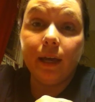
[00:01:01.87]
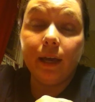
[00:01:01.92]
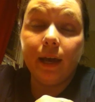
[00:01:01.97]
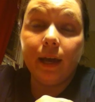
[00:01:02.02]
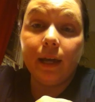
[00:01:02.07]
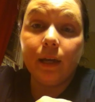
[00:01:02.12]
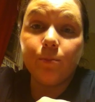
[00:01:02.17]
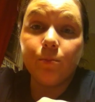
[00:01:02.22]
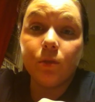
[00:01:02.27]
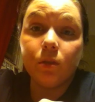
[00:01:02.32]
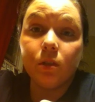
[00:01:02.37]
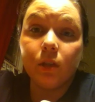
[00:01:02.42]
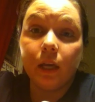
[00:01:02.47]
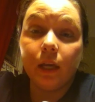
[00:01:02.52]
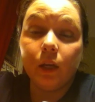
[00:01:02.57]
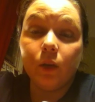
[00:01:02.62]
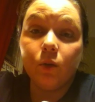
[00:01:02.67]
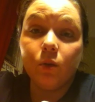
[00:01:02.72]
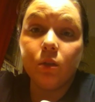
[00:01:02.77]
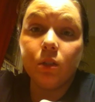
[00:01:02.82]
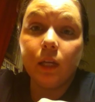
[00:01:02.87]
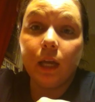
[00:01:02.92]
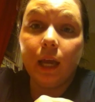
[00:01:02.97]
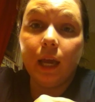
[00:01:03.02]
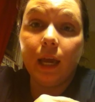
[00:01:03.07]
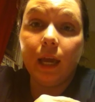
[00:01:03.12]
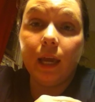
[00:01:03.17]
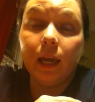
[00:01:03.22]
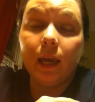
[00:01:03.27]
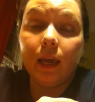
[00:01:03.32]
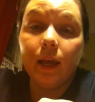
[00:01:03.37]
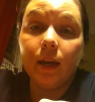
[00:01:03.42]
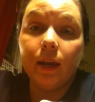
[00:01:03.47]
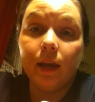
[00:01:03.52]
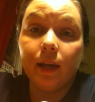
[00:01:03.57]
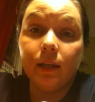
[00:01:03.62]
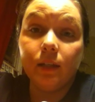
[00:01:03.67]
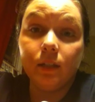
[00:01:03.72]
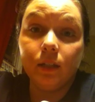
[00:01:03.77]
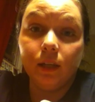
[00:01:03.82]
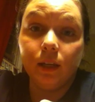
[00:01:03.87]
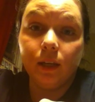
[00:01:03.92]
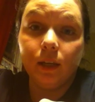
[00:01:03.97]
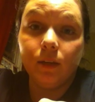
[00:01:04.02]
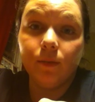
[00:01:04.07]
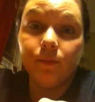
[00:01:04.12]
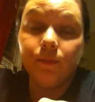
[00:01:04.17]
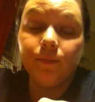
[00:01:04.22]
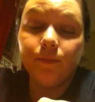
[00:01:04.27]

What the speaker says: I am cycle day 19.